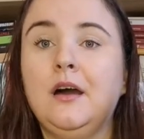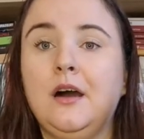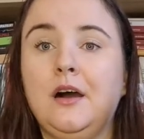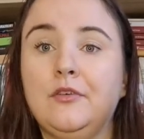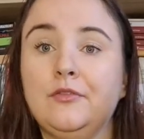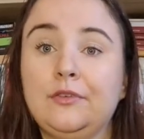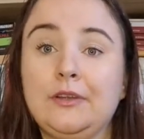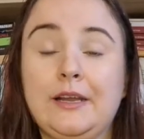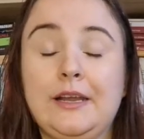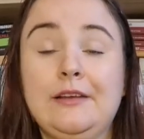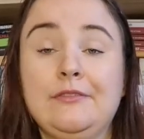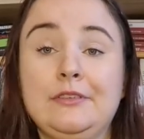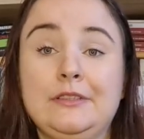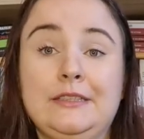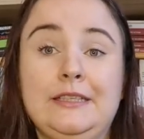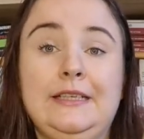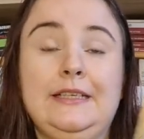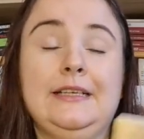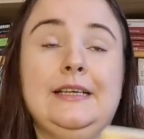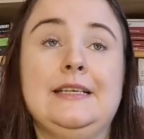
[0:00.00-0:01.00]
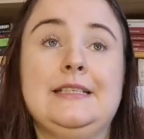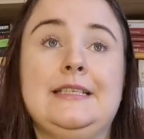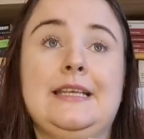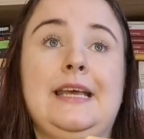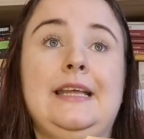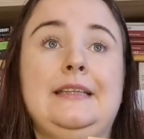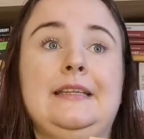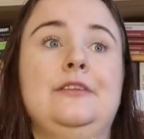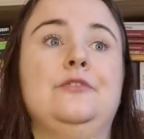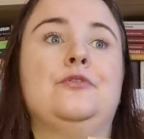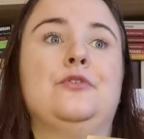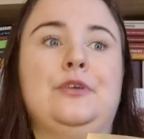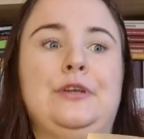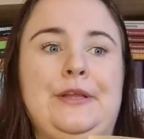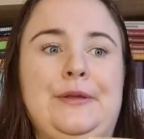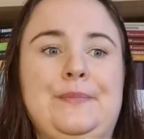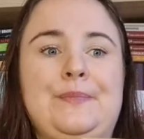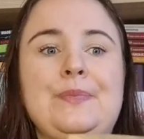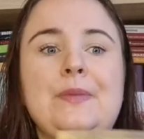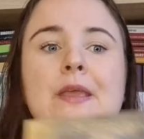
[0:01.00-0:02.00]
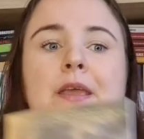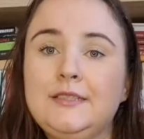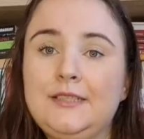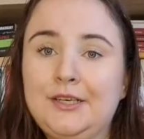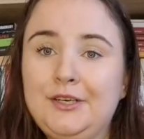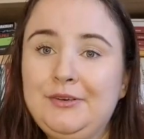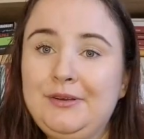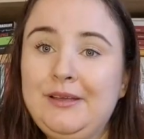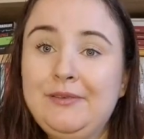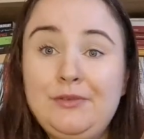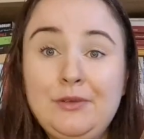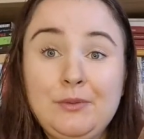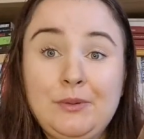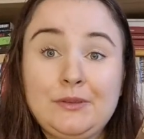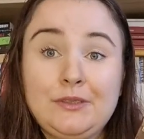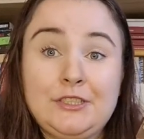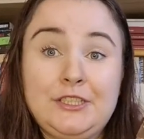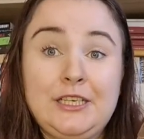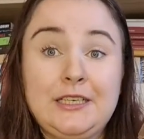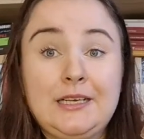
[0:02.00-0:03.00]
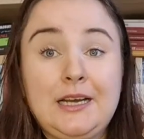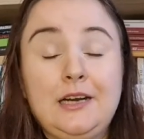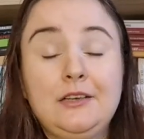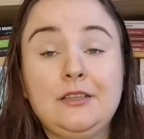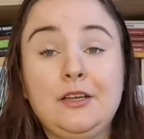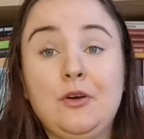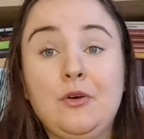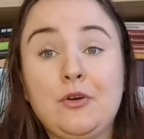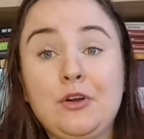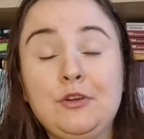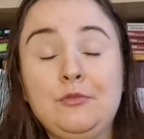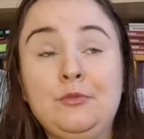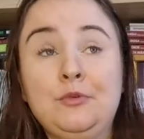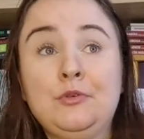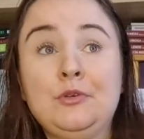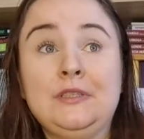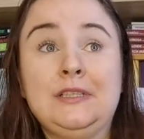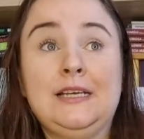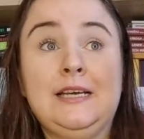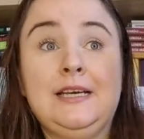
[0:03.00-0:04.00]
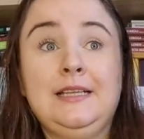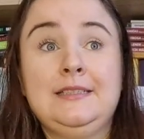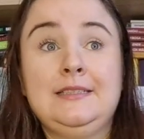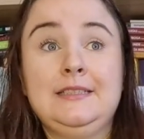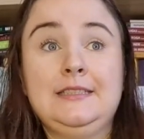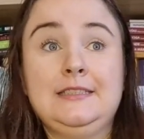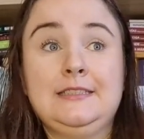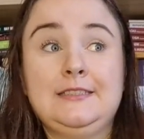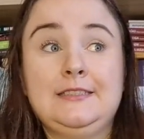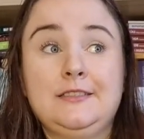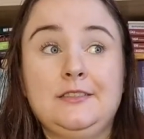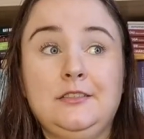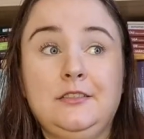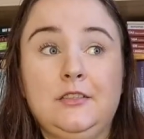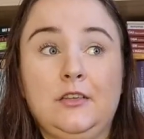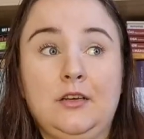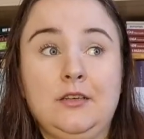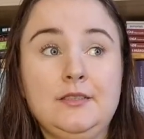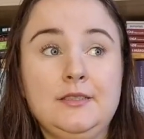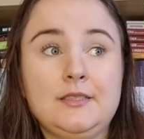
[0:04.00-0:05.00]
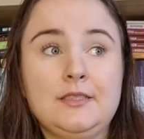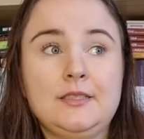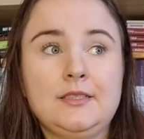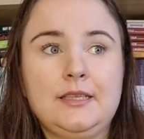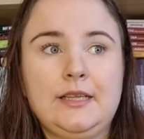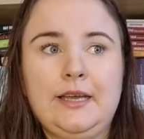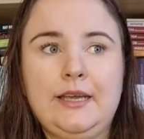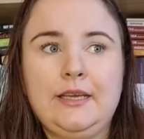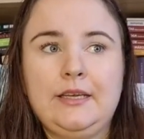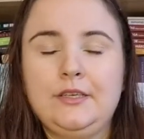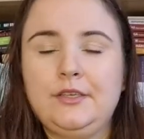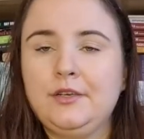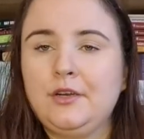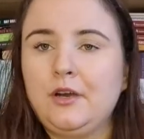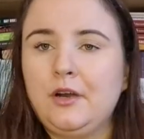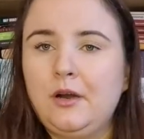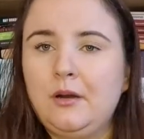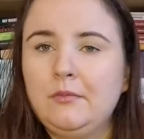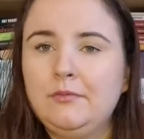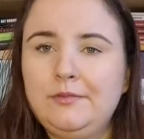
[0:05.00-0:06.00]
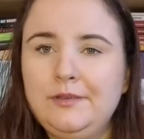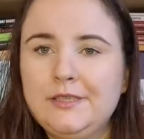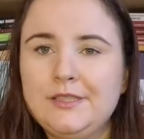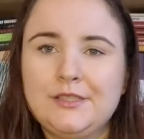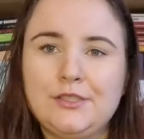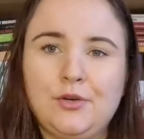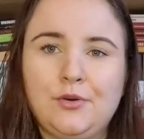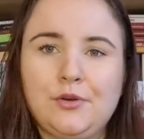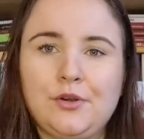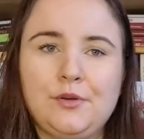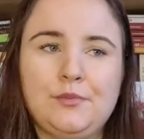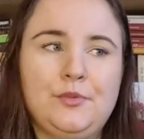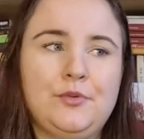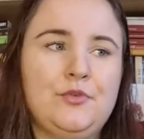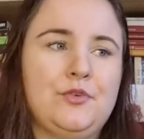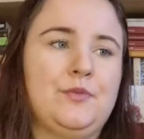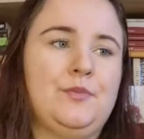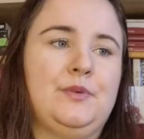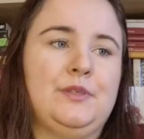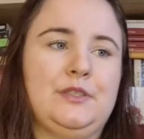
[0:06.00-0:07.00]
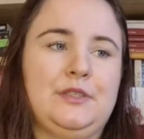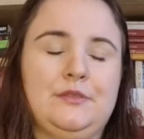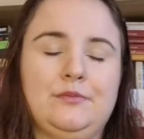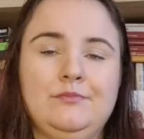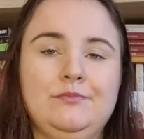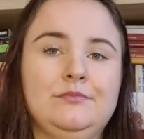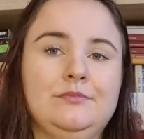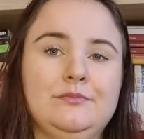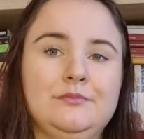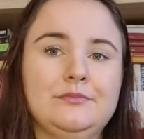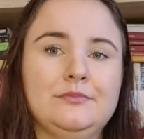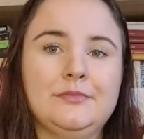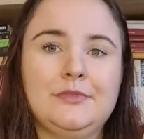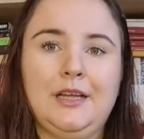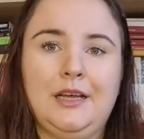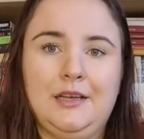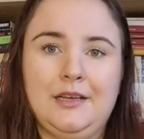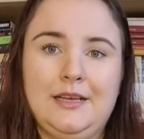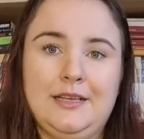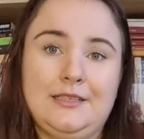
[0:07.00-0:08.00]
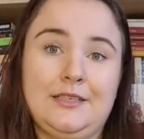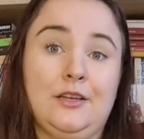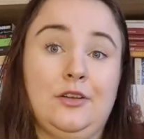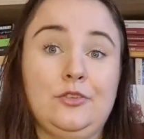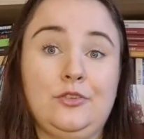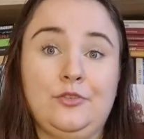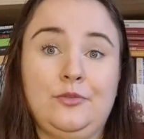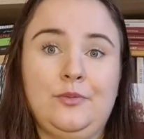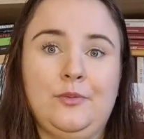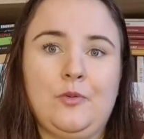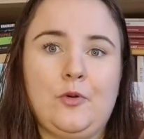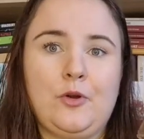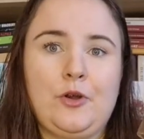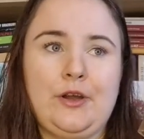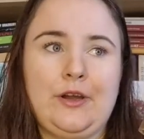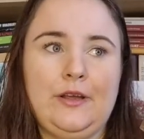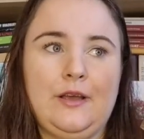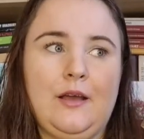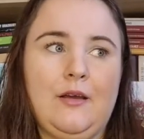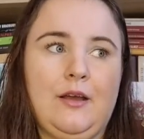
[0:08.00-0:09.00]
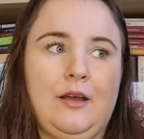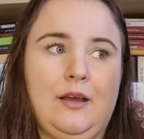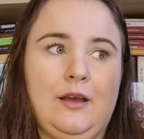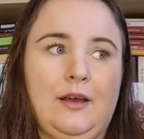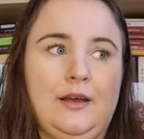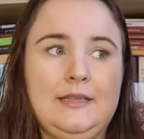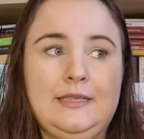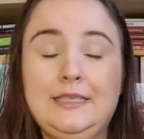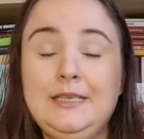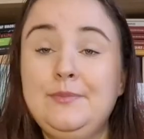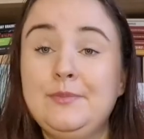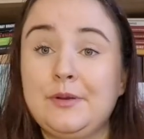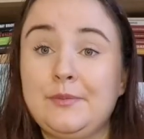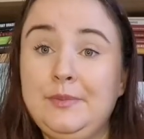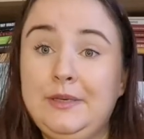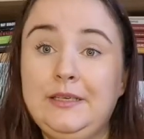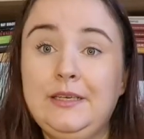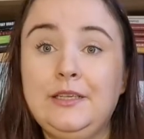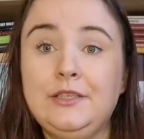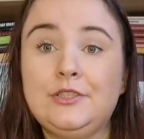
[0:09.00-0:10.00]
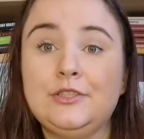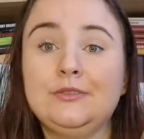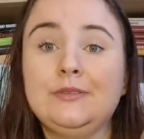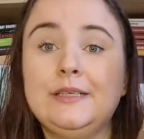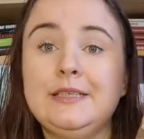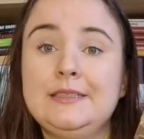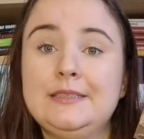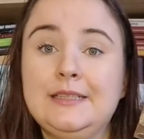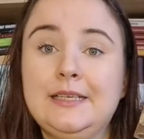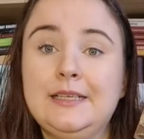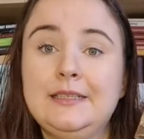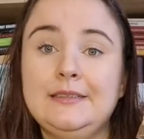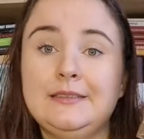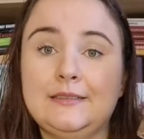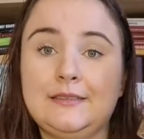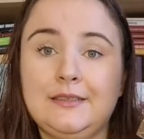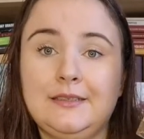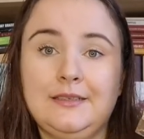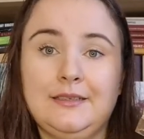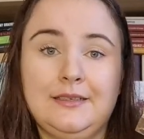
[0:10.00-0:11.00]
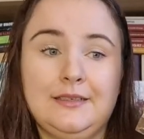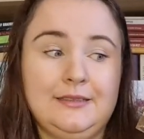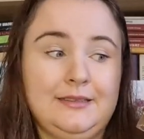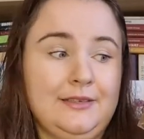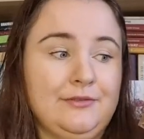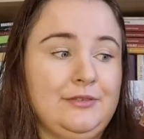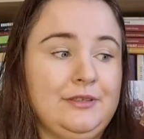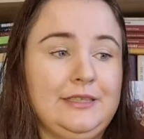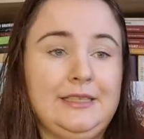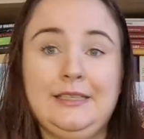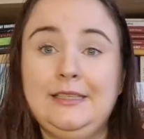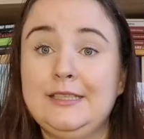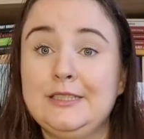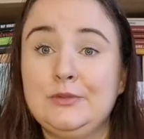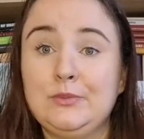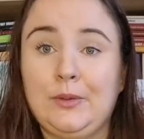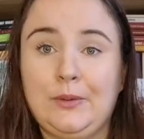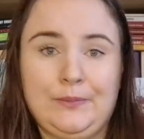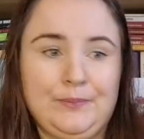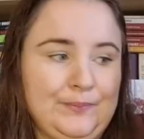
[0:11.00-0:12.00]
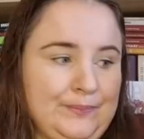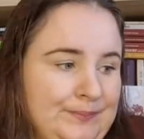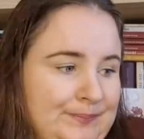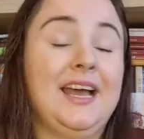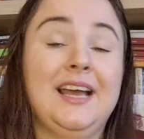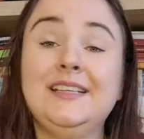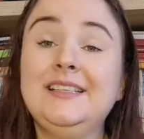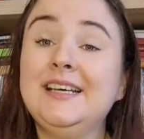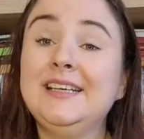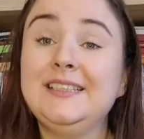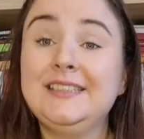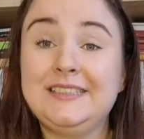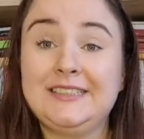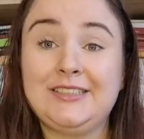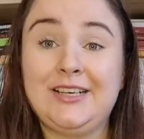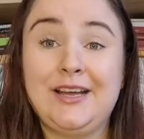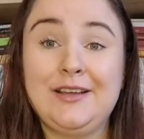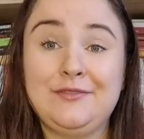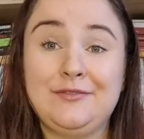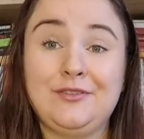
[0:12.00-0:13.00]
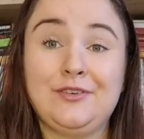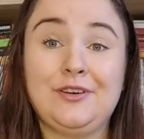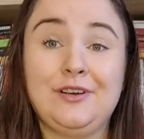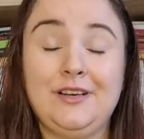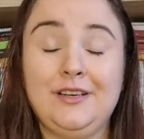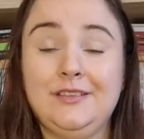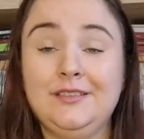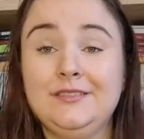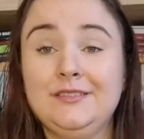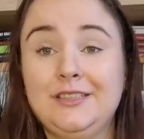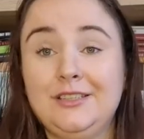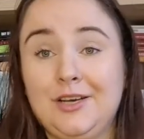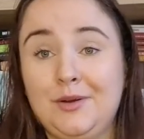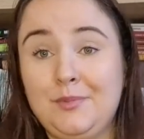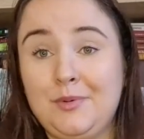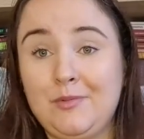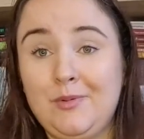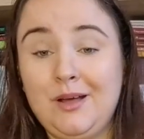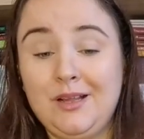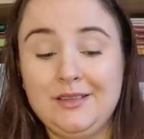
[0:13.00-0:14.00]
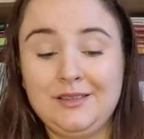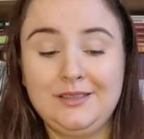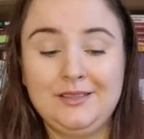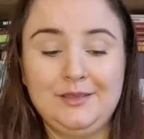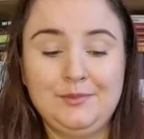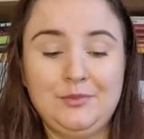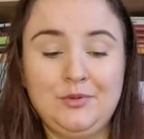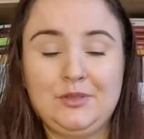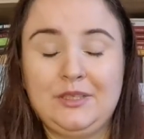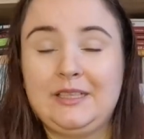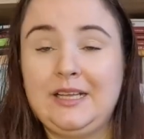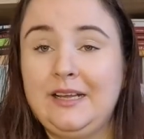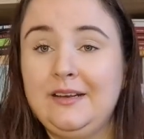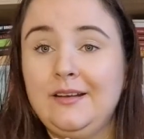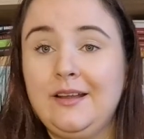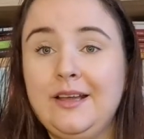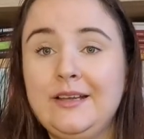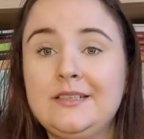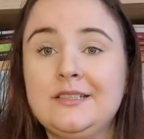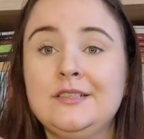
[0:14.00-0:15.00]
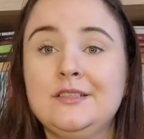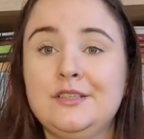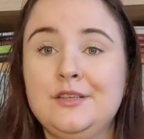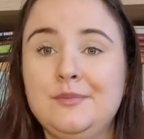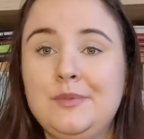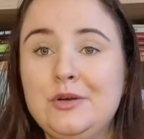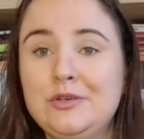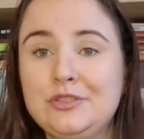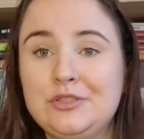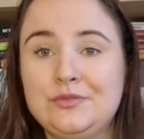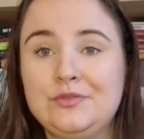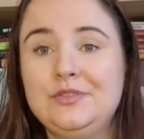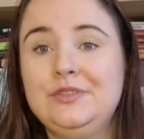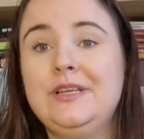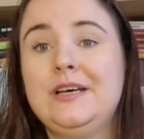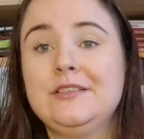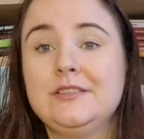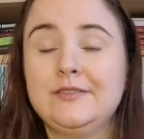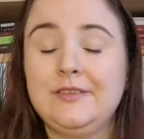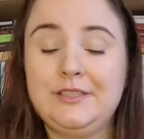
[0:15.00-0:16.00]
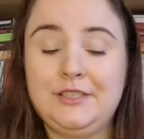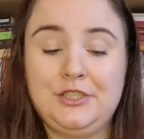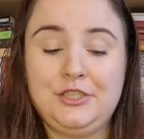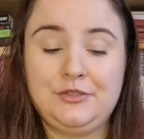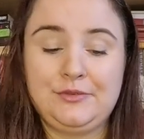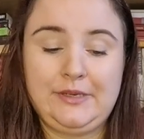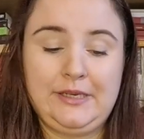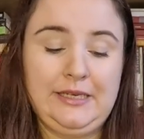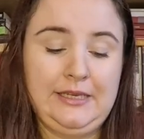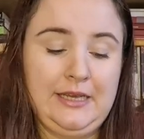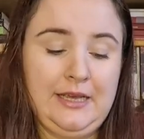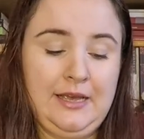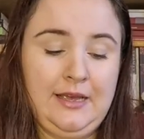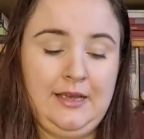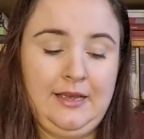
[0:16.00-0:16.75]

after everything has ended for them. So if you want to check out a horror book that is not like your obvious horror book, but has a lot of more, uh, a deeper meaning to it, then uh, definitely this one. And then it's time for the number one, the book that I liked the most of 2023.